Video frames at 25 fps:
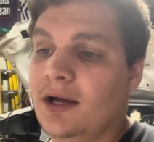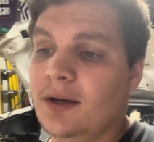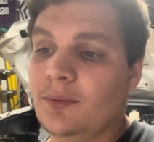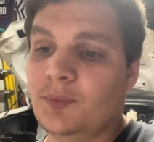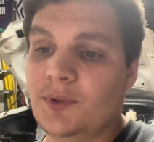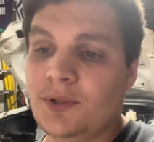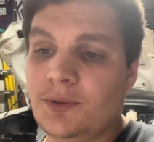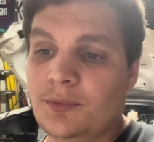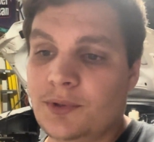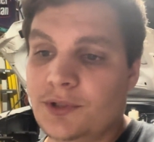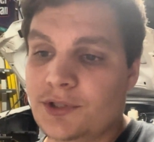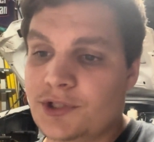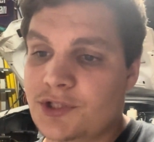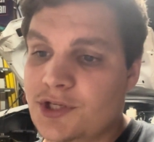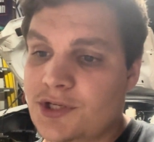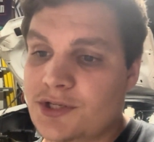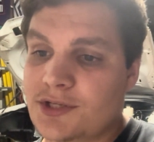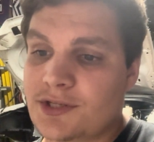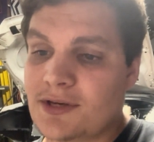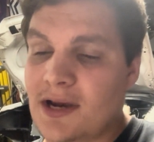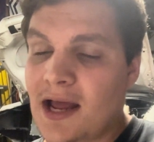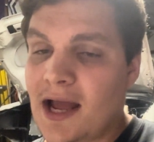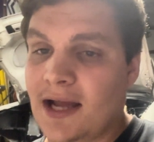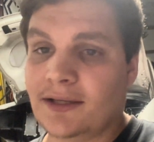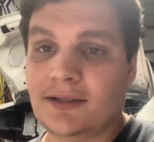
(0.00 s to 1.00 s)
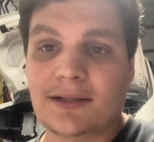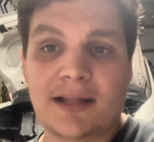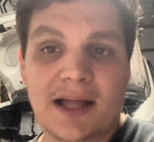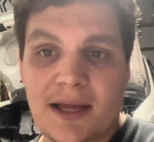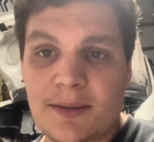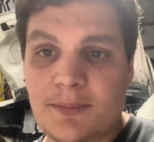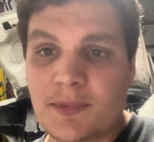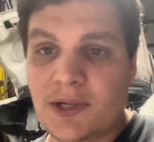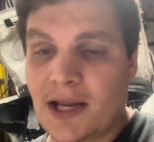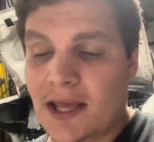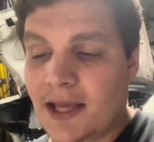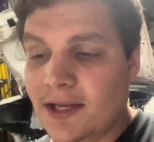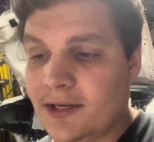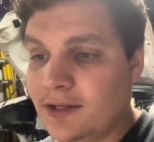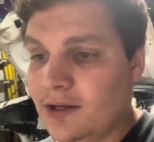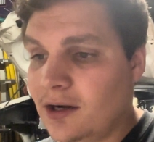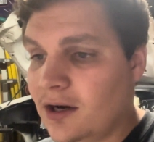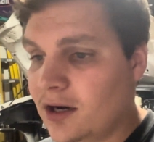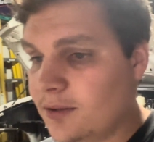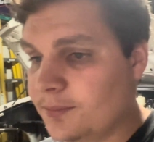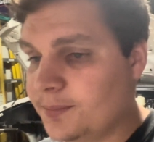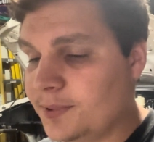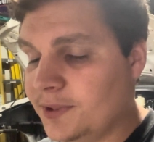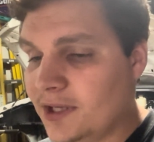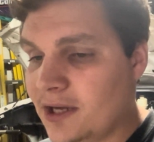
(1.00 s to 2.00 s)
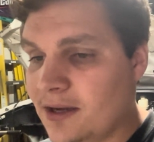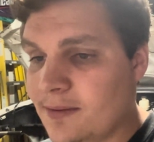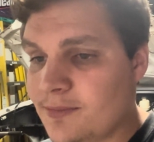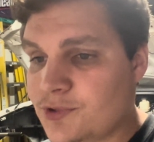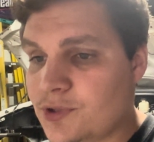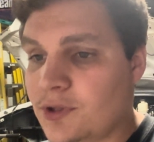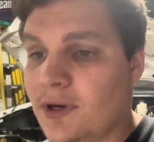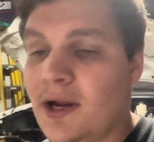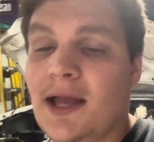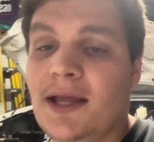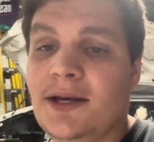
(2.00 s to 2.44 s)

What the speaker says: We were just not climbing any RPMs or